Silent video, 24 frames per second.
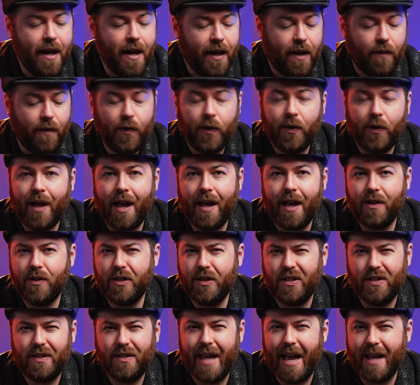If you're not,
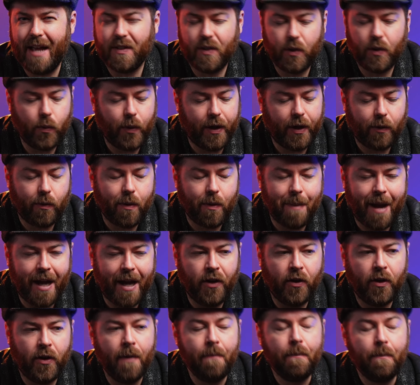just as a quick
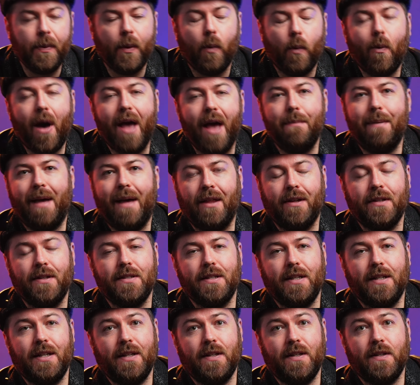reminder, white balance
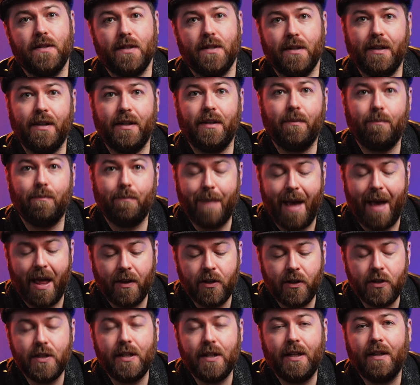is
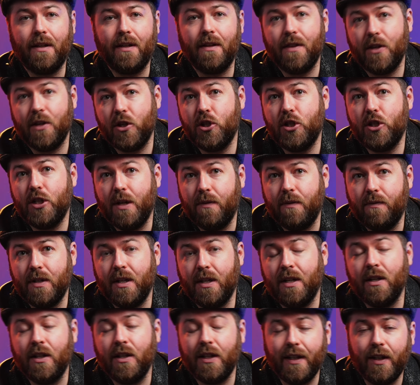balancing the shift
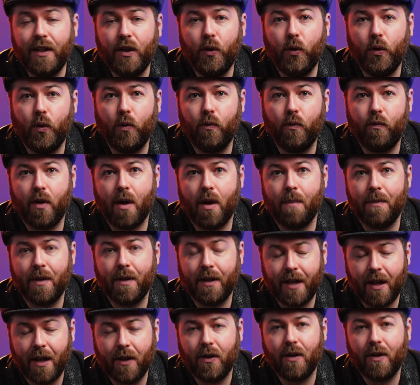in hue from the
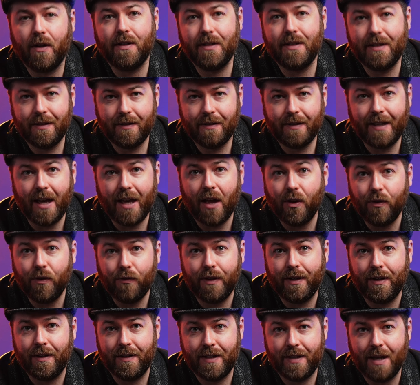color
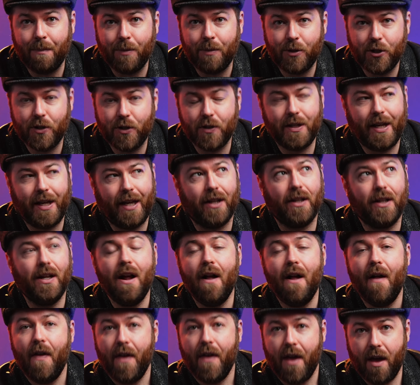Kelvin temperature scale
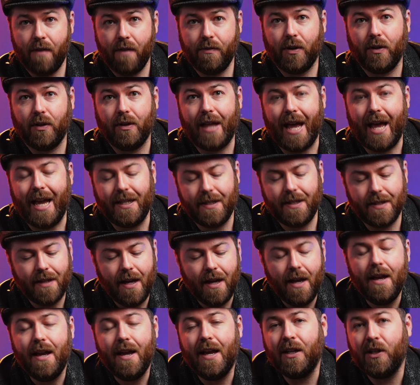of your lights
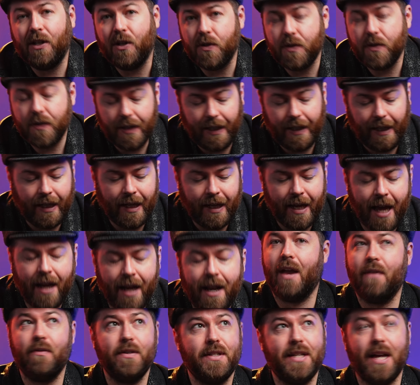in your scene. And
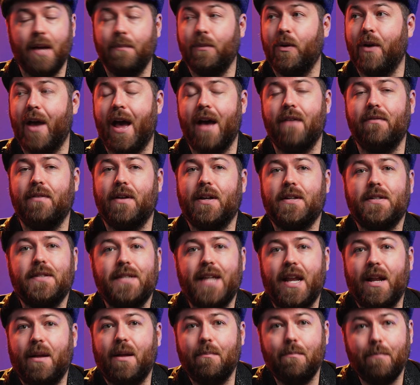every time you have a
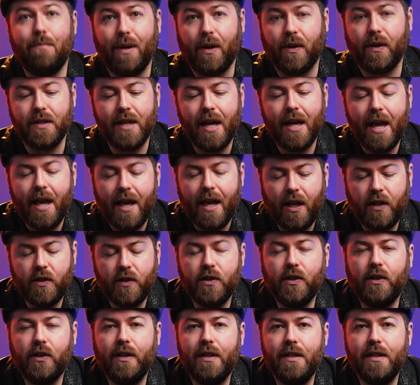setup built, it's
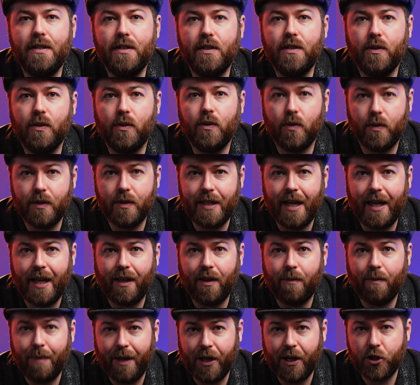good to take
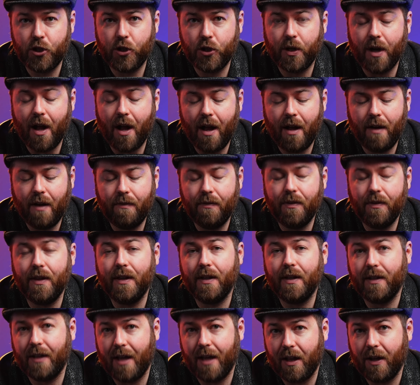a picture of
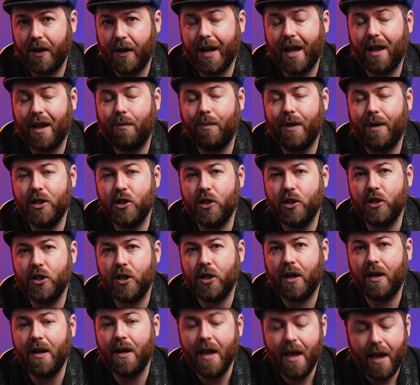the color calibration
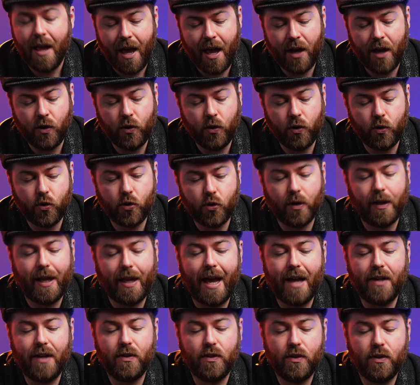chart and
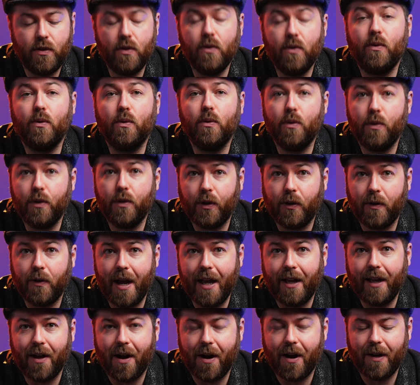neutralize to the
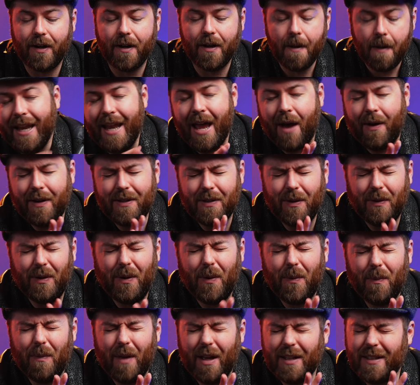gray card. Now, I don't
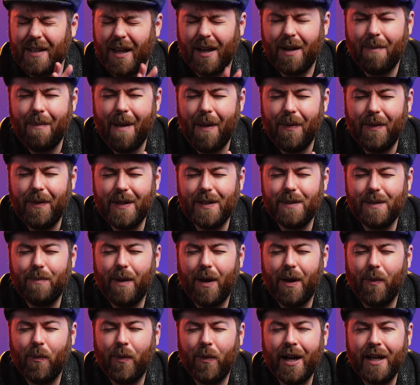know a ton about this,
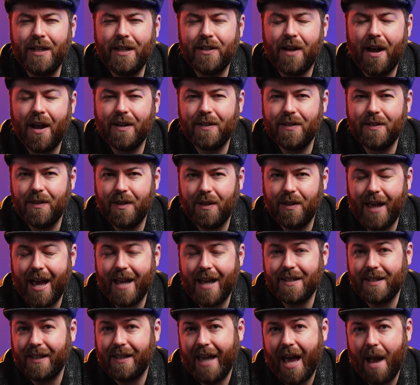but when I talked to the
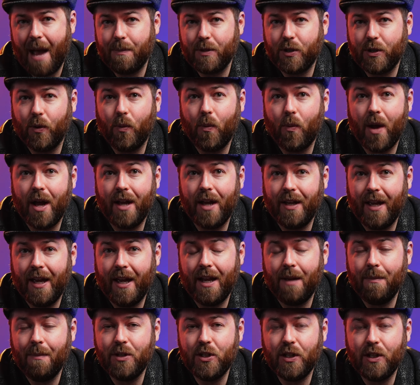guys at Capture One
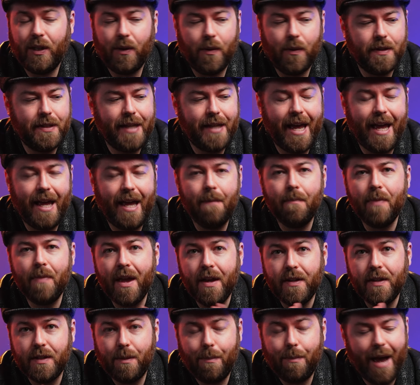at Imaging USA,
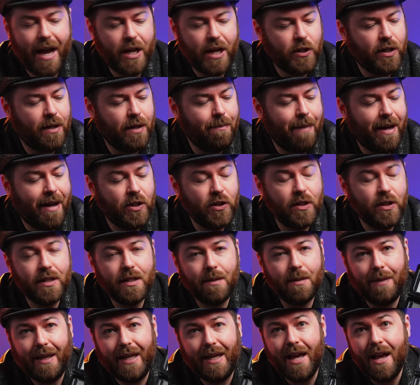Sebastian mentioned
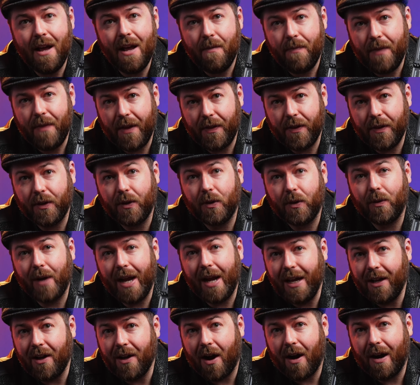to me that the
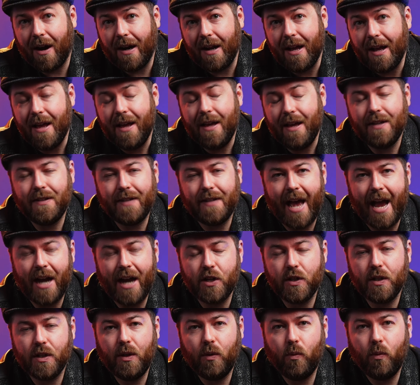gray card is
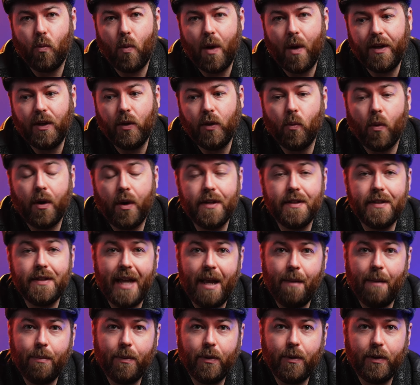actually what you want to
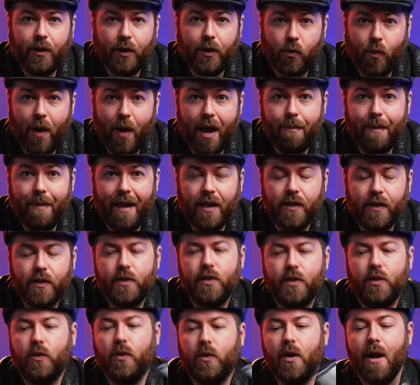sample your white balance
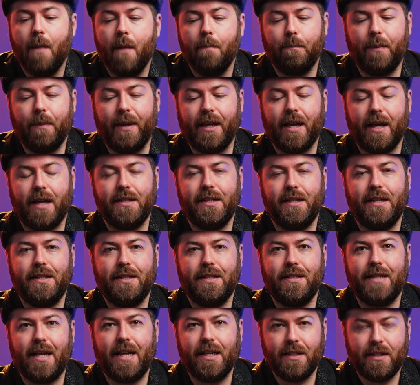to, because it
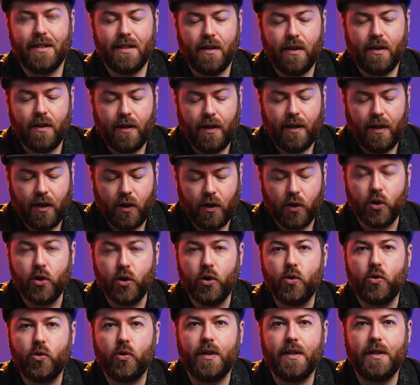sets the
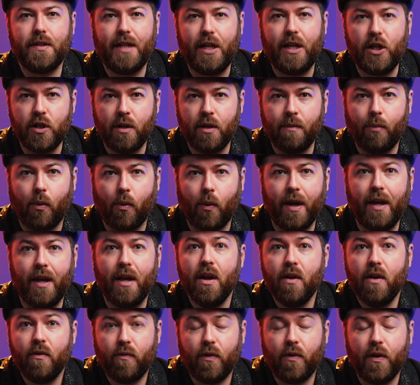neutralization point
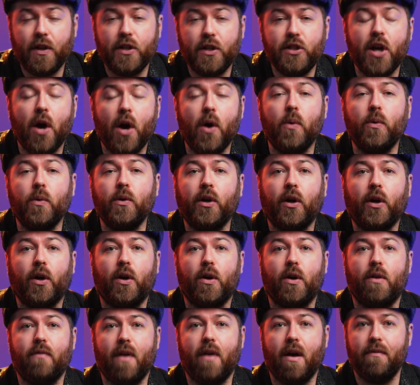for the tone
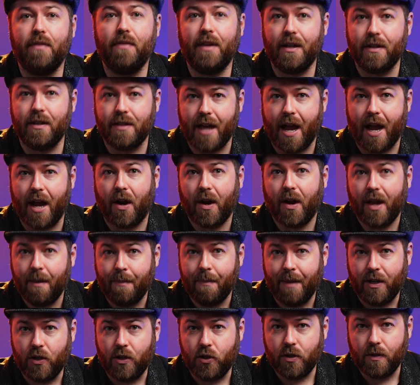curve of the entire
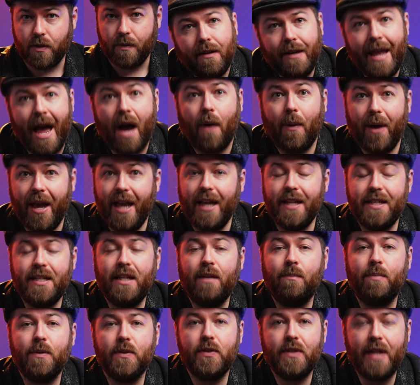image. Now,
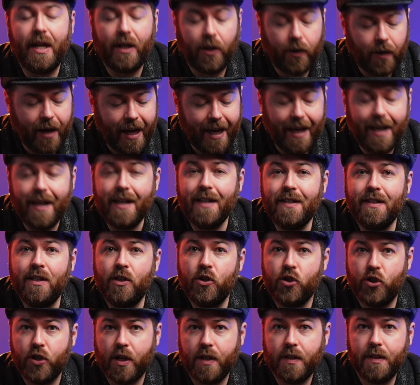18% gray isn't
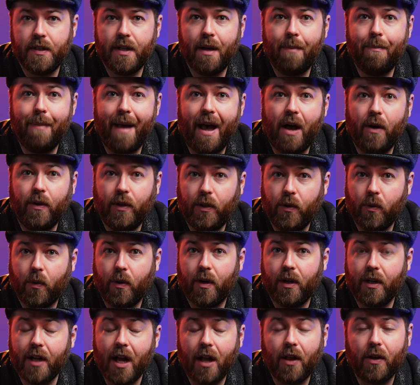just about
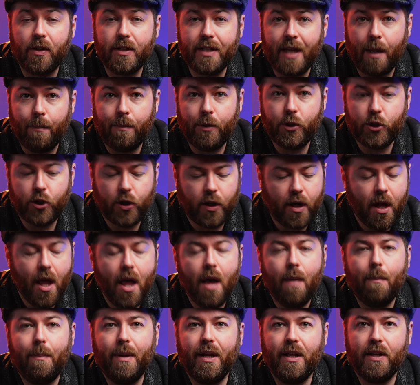your color temperature,
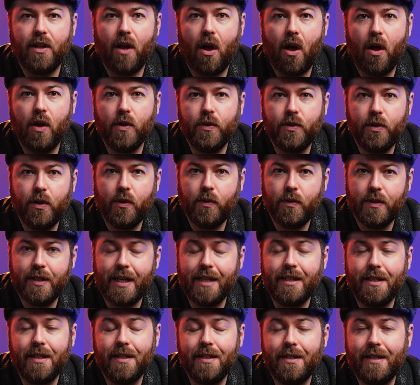but it also
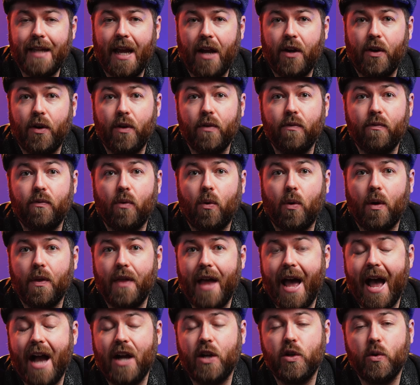sets a standard for
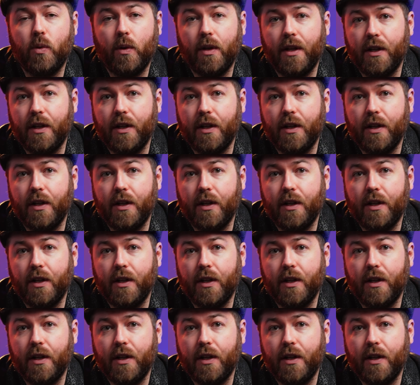the actual